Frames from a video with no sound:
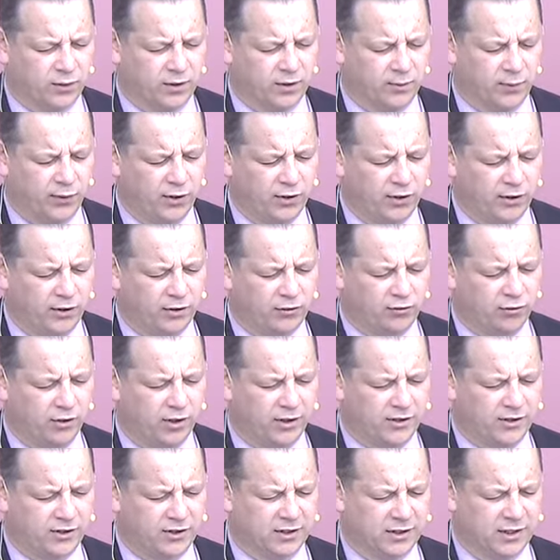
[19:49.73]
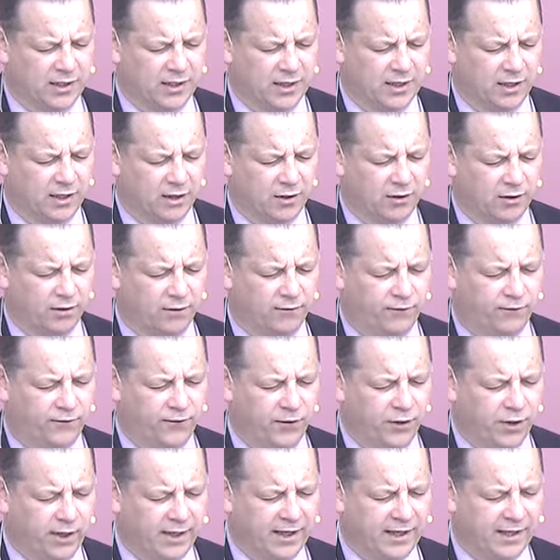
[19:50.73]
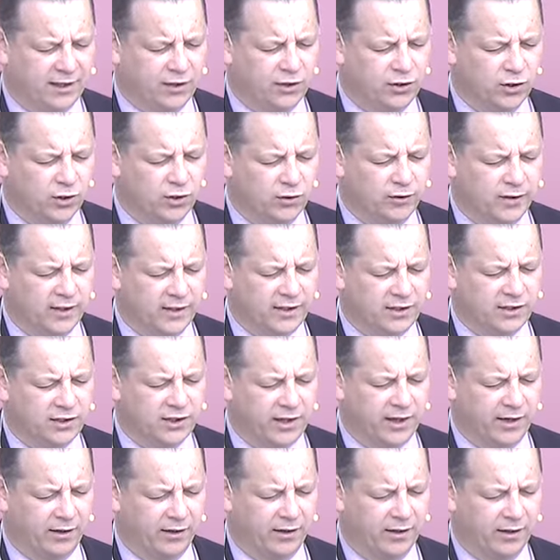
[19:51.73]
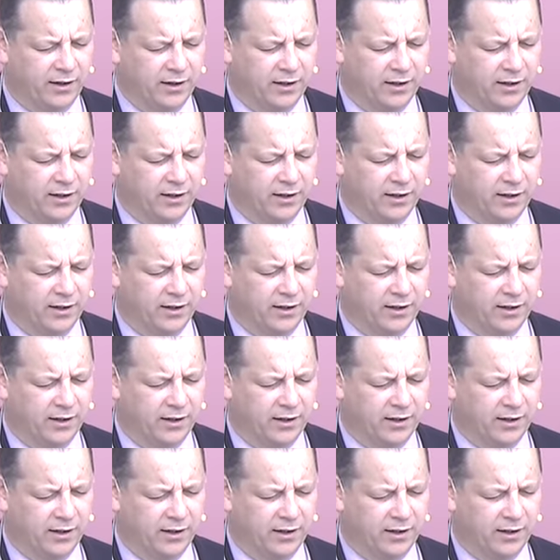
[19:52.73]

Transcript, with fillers: would put our trust fully in you this year,